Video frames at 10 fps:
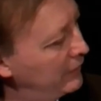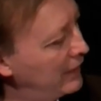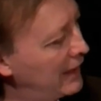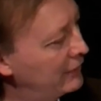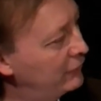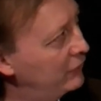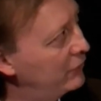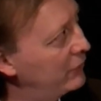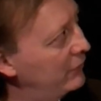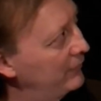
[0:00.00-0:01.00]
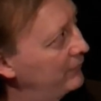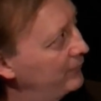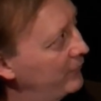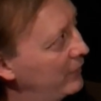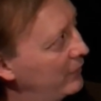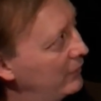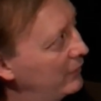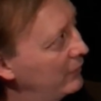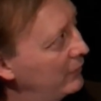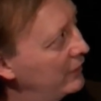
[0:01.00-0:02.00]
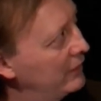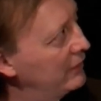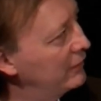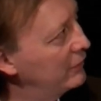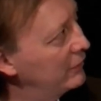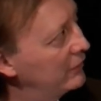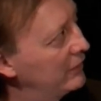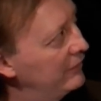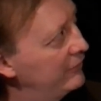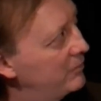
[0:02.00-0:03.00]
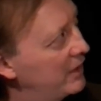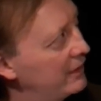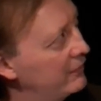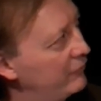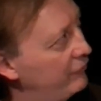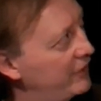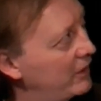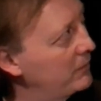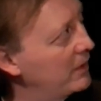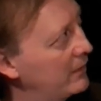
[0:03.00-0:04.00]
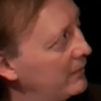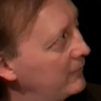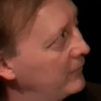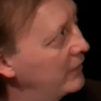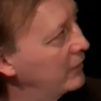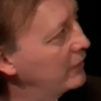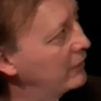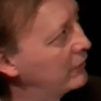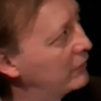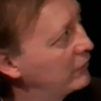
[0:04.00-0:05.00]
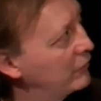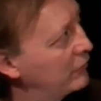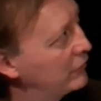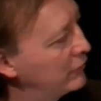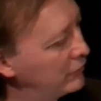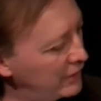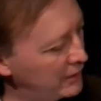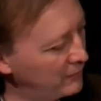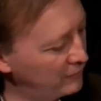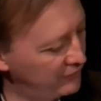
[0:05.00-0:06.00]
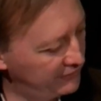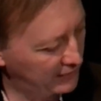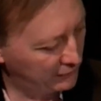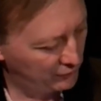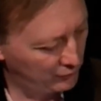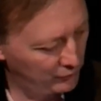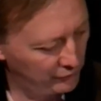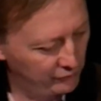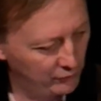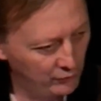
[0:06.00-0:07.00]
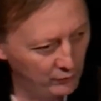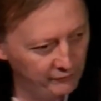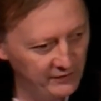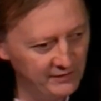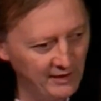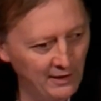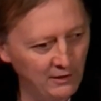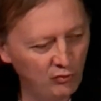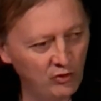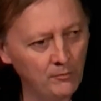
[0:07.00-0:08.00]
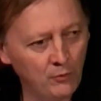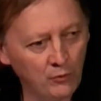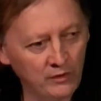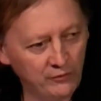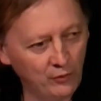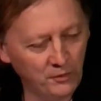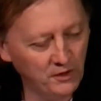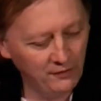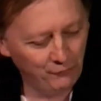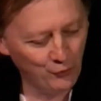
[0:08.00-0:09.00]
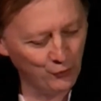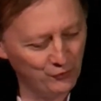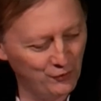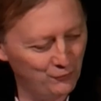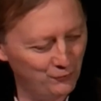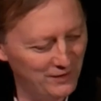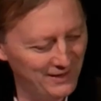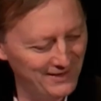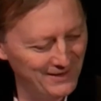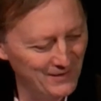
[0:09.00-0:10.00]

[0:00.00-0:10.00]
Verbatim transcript: actor. Is playing Firmin. The name of this actor was Vital Gemont. Is completely forgotten today,